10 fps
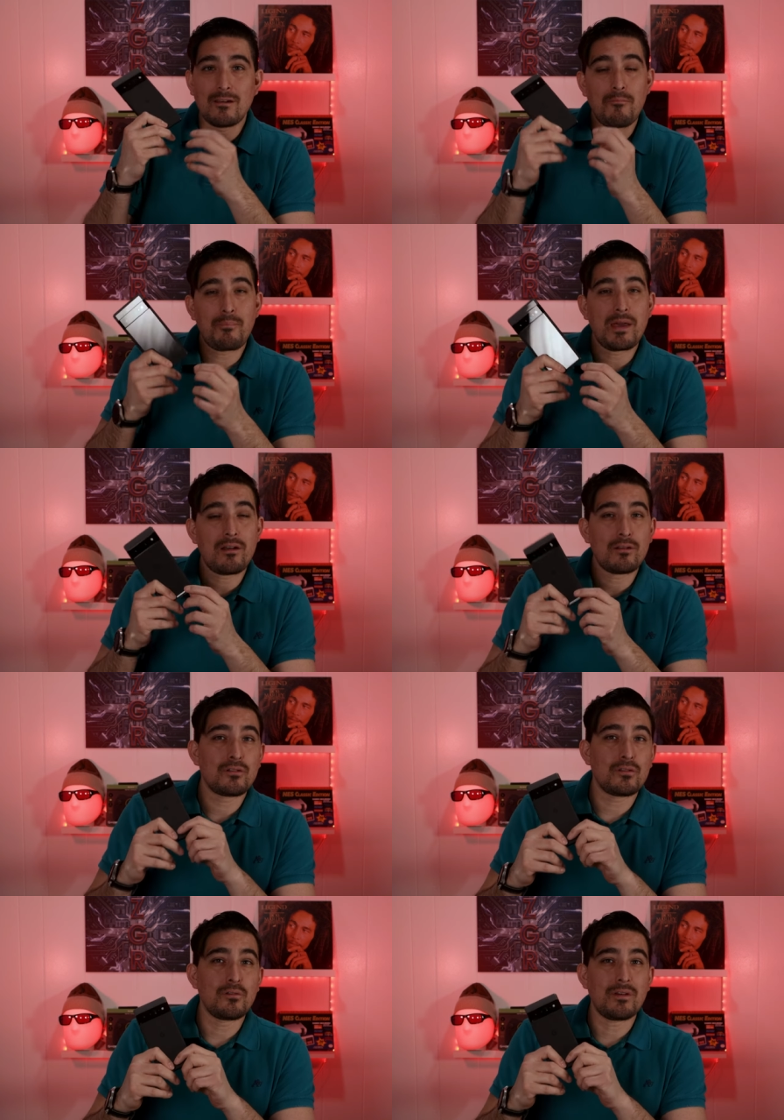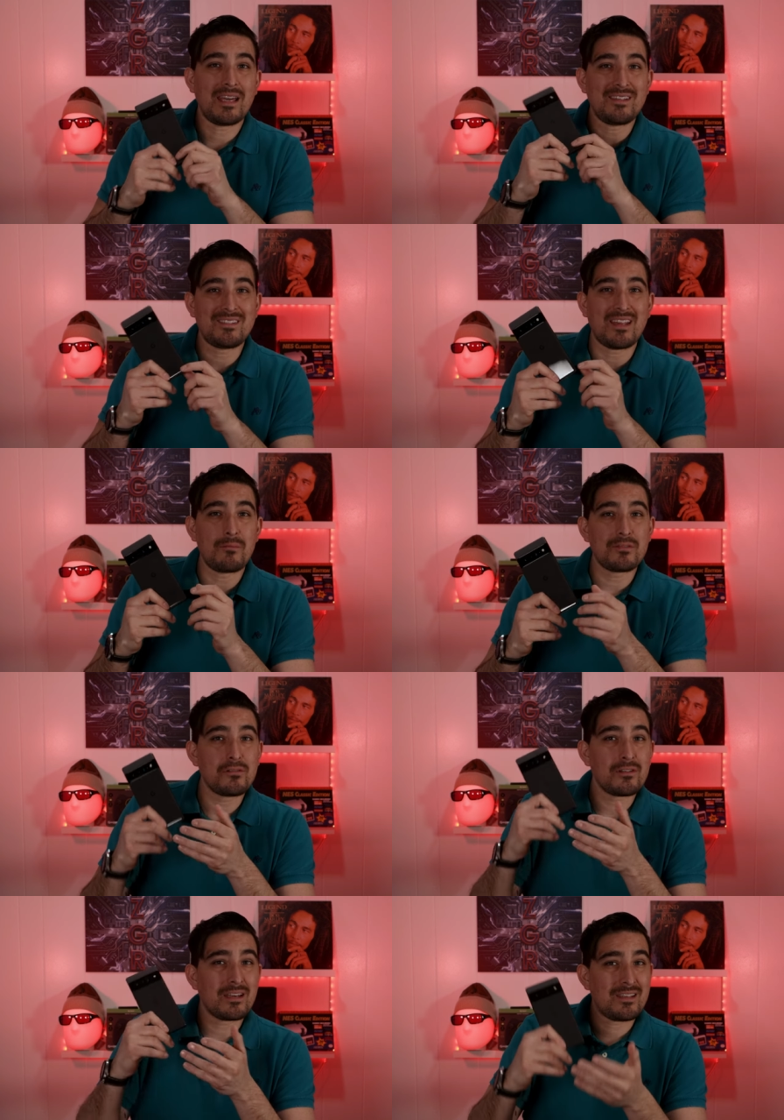Compared to a
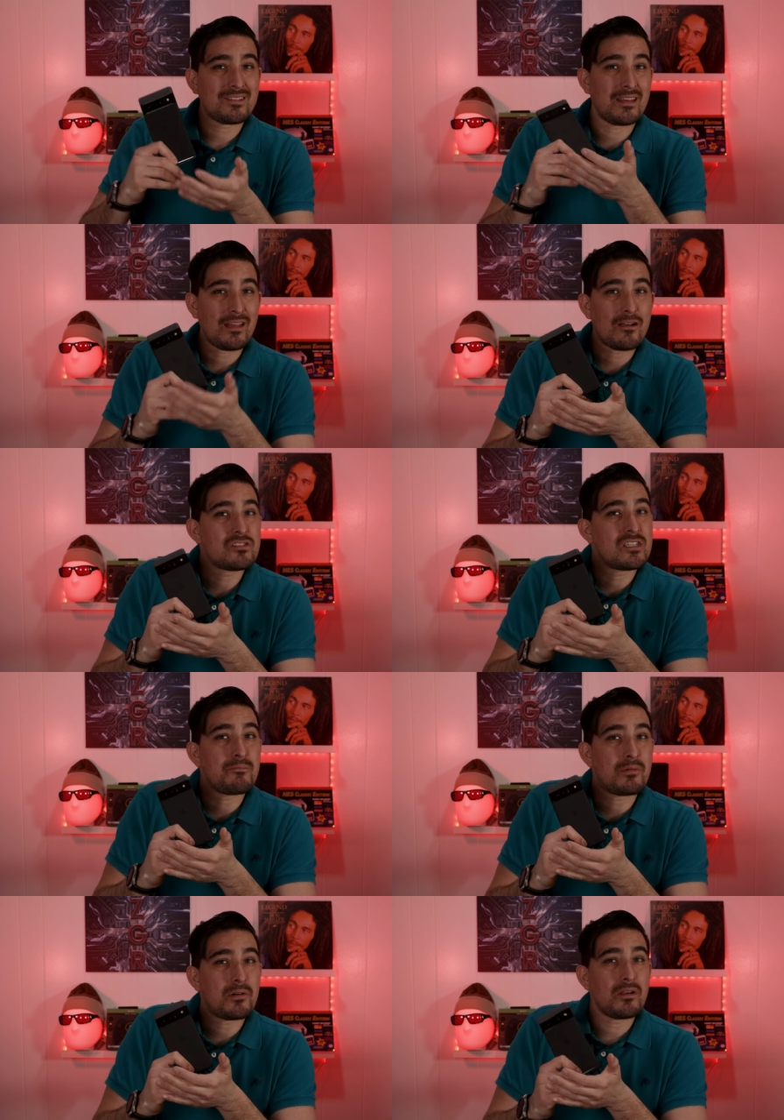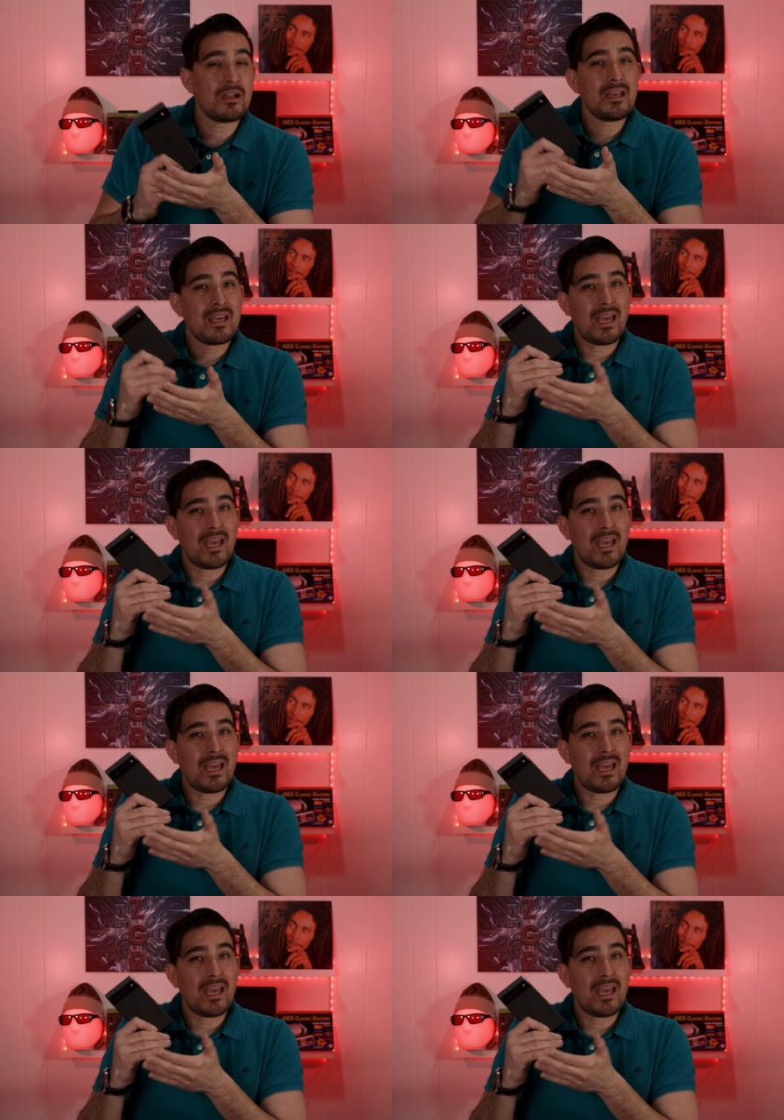Samsung, it's a lot cheaper